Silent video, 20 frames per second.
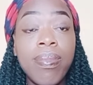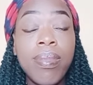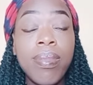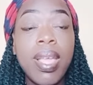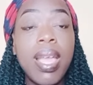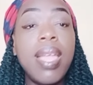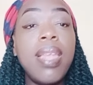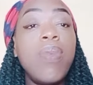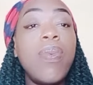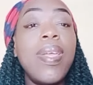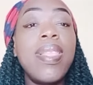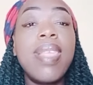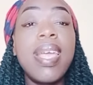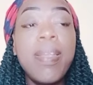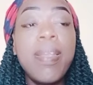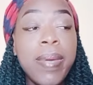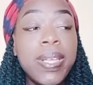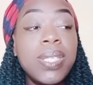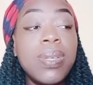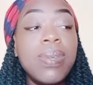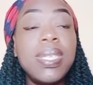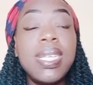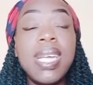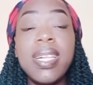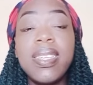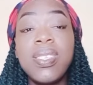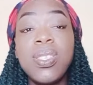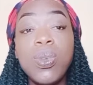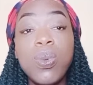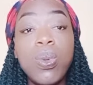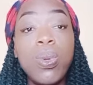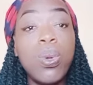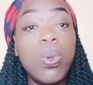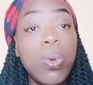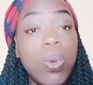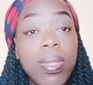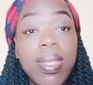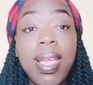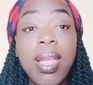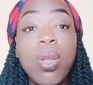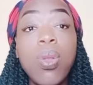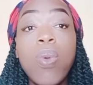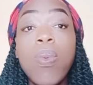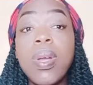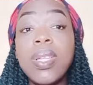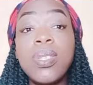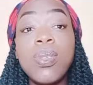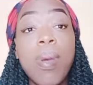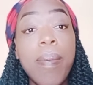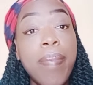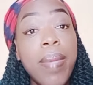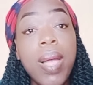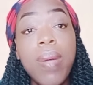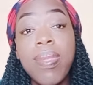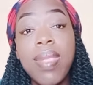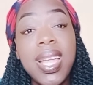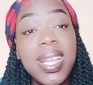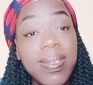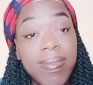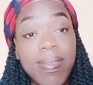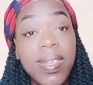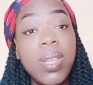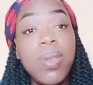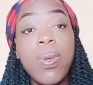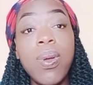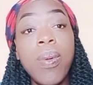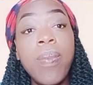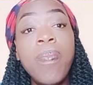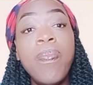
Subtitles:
And when that person tells you no, they don't want to appear on that video,